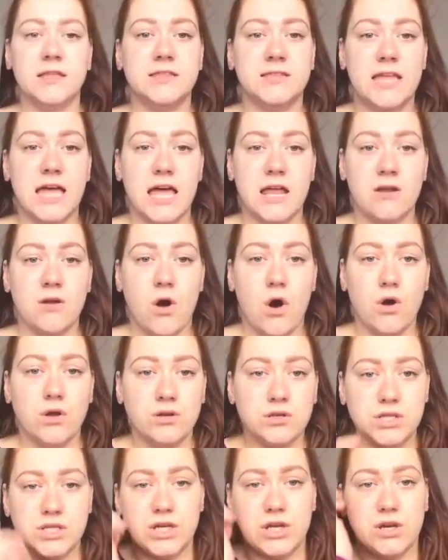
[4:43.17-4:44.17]
Then
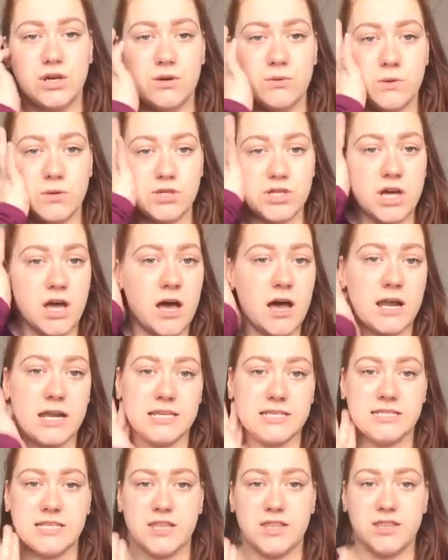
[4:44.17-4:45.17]
on to
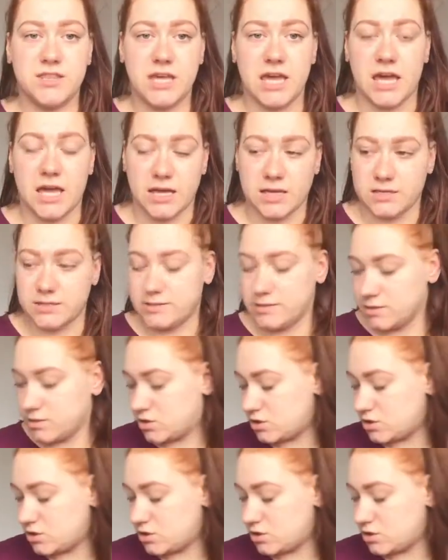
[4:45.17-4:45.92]
Charlie's things.